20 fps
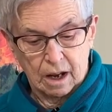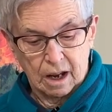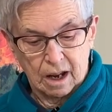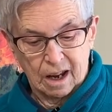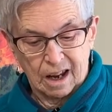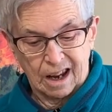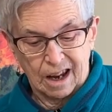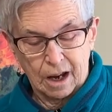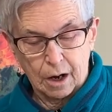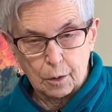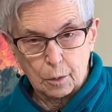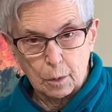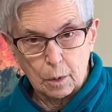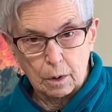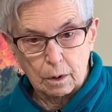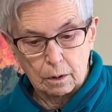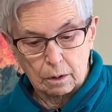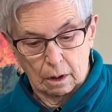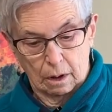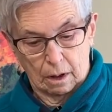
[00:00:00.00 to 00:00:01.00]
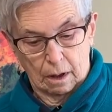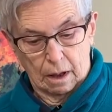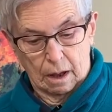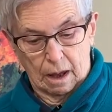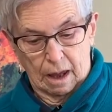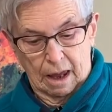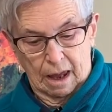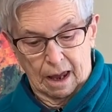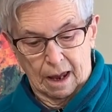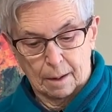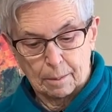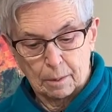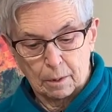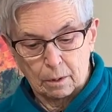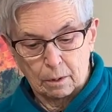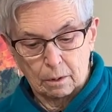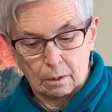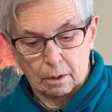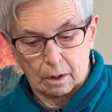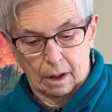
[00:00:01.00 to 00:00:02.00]
equal,
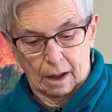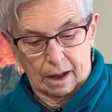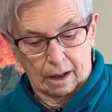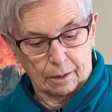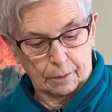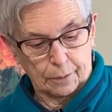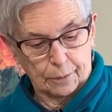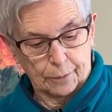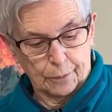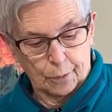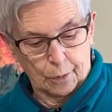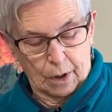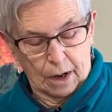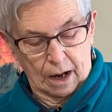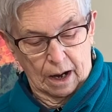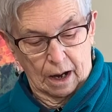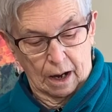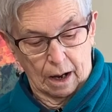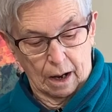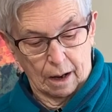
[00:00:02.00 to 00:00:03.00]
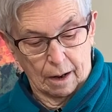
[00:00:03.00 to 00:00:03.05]
able, and free.